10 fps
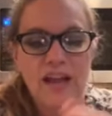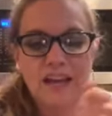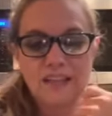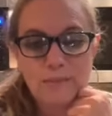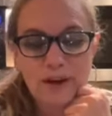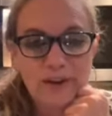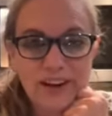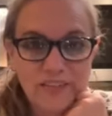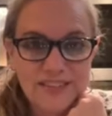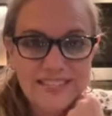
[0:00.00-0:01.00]
you better get
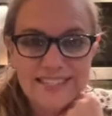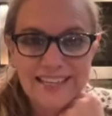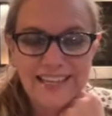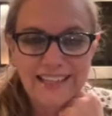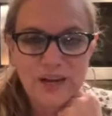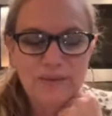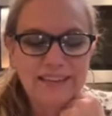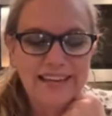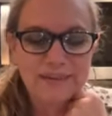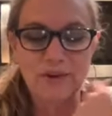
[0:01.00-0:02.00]
on the stick. Hello,
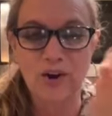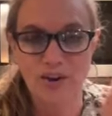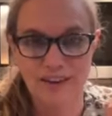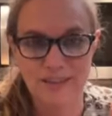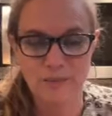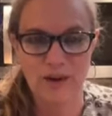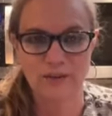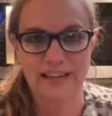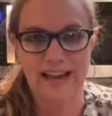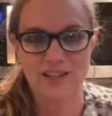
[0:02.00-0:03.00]
Elaine, because we only
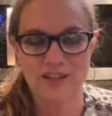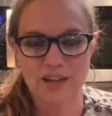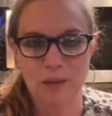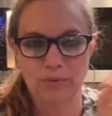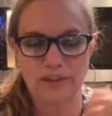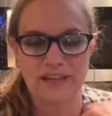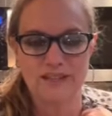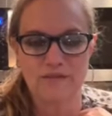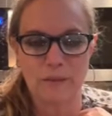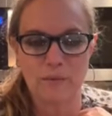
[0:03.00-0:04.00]
had just a couple of days
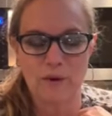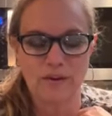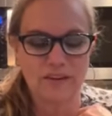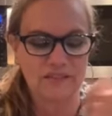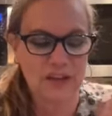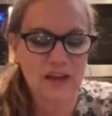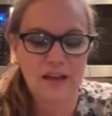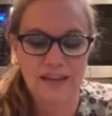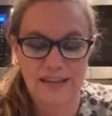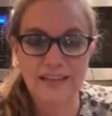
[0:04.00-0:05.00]
of February left.
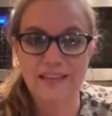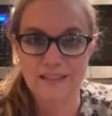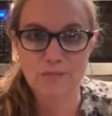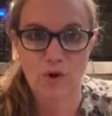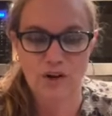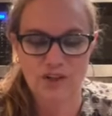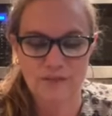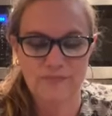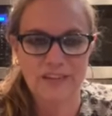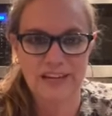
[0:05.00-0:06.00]
It is March.
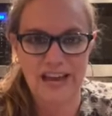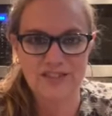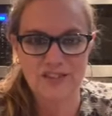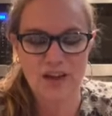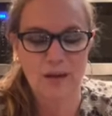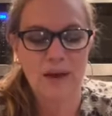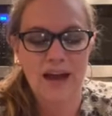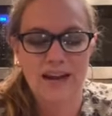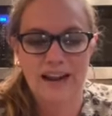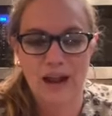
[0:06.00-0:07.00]
It has come.
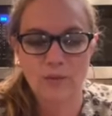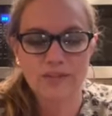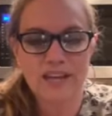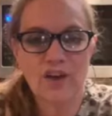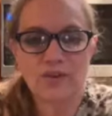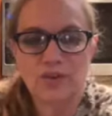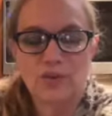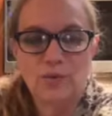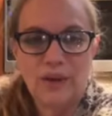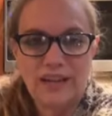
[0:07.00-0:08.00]
And I will tell
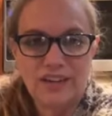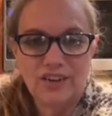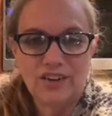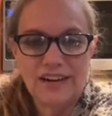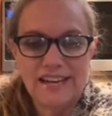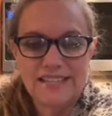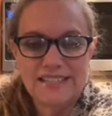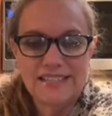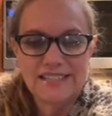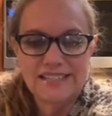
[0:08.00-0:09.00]
you, here in East
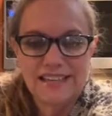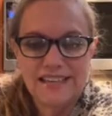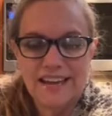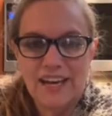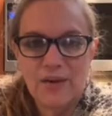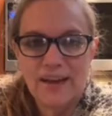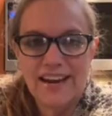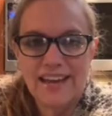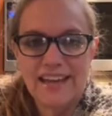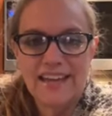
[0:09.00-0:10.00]
Tennessee, hello,
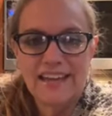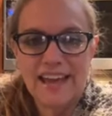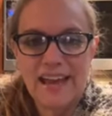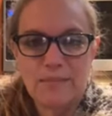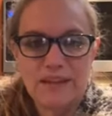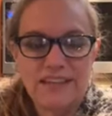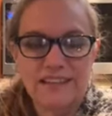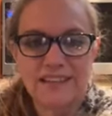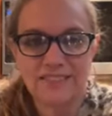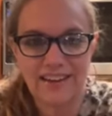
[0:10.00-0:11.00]
Anna, it came
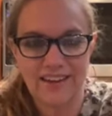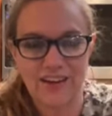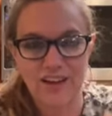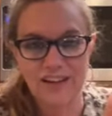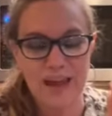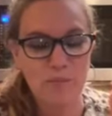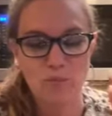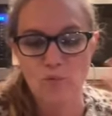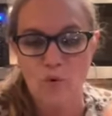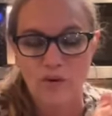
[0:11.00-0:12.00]

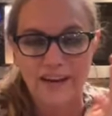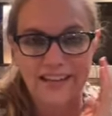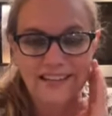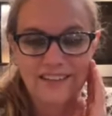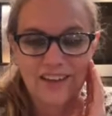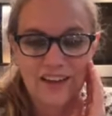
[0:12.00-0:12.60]
roaring in like a